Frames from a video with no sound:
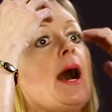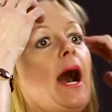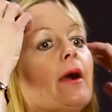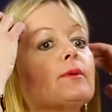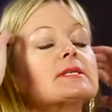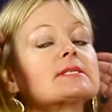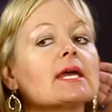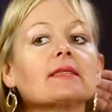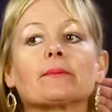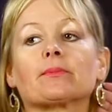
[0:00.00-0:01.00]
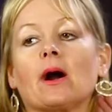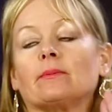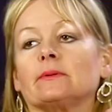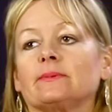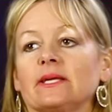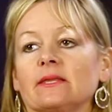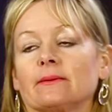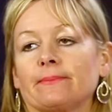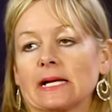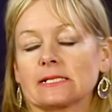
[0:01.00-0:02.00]
I would say that probably
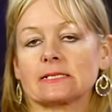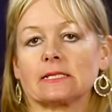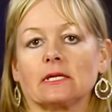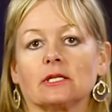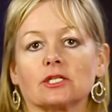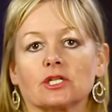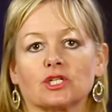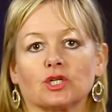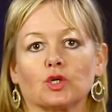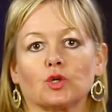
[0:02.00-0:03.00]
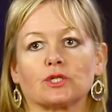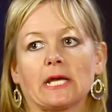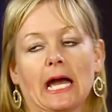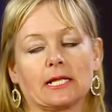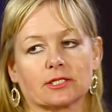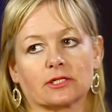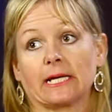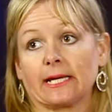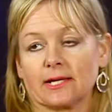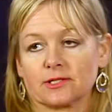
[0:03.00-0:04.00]
the best thing to do to answer
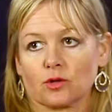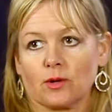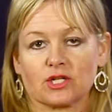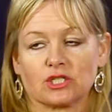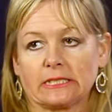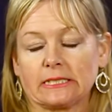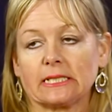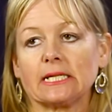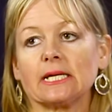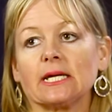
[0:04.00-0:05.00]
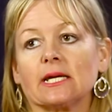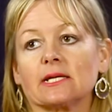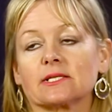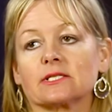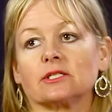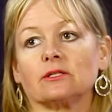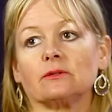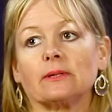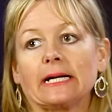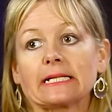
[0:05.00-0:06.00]
Diane's question is
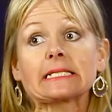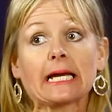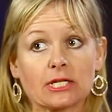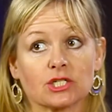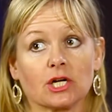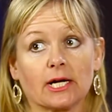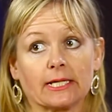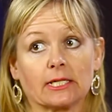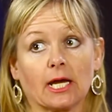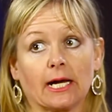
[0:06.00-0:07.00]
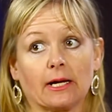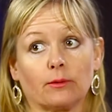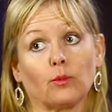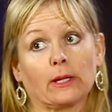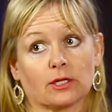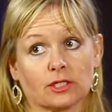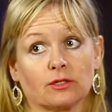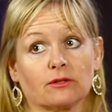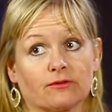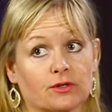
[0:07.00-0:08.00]
to touch on one or
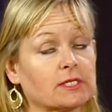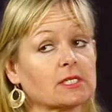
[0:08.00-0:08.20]
two of the first